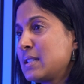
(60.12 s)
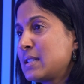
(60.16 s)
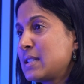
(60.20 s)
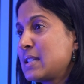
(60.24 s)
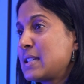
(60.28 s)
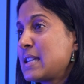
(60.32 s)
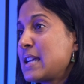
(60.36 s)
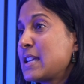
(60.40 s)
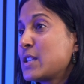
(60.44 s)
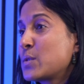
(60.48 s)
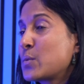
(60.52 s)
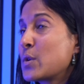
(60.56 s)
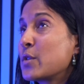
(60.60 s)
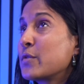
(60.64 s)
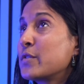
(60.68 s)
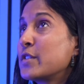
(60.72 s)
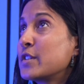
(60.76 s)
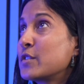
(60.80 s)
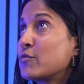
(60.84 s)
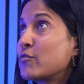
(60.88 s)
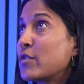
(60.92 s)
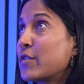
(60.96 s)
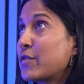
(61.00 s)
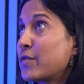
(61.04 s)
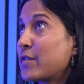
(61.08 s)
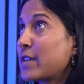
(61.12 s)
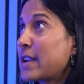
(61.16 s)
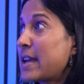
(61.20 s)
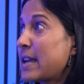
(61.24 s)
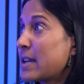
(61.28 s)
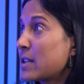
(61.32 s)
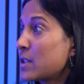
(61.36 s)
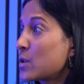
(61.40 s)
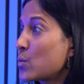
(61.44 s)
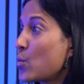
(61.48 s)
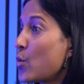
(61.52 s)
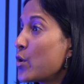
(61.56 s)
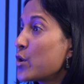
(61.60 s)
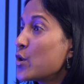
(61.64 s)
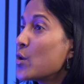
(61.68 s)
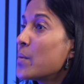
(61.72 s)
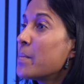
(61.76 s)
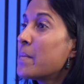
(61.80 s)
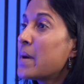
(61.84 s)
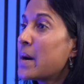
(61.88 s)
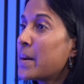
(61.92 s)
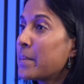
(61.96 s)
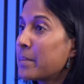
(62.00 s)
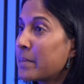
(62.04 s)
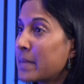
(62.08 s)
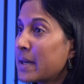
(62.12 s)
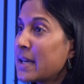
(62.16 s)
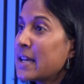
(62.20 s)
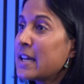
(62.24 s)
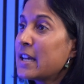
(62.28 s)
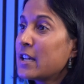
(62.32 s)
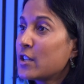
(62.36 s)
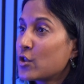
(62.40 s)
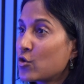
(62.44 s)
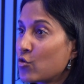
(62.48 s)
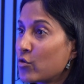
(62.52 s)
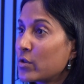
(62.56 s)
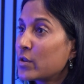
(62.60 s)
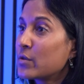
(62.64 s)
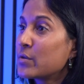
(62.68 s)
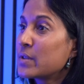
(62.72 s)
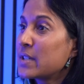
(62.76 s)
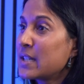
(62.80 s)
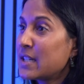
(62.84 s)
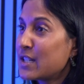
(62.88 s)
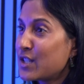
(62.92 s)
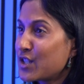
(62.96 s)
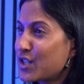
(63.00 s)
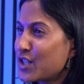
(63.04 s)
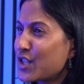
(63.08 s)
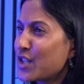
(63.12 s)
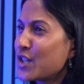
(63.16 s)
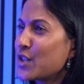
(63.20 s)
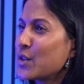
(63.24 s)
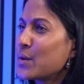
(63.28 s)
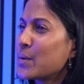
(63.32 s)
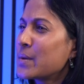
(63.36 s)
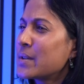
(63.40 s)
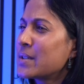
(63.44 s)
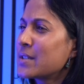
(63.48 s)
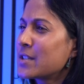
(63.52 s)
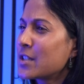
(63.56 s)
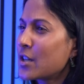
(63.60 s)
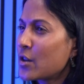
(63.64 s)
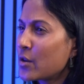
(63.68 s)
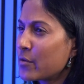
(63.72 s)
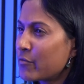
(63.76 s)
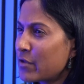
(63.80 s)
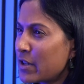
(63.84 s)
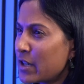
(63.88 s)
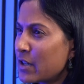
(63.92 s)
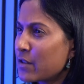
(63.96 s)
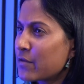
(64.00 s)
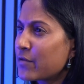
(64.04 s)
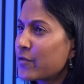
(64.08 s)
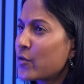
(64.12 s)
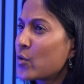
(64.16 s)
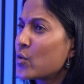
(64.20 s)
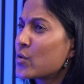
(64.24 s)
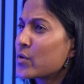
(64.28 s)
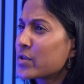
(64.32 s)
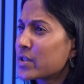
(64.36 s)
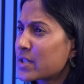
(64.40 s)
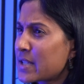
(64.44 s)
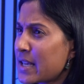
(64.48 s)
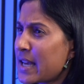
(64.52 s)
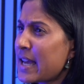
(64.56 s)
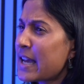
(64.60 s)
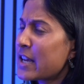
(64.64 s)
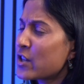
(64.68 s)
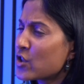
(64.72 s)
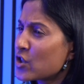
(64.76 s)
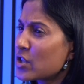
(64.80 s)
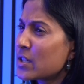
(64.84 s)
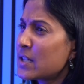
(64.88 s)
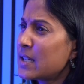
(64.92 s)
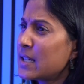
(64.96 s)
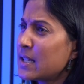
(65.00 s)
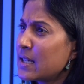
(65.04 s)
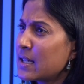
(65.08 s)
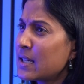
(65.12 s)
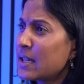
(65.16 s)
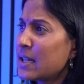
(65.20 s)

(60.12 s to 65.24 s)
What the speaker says: today's world that reflects what your mum has drilled into you and reinforced that actually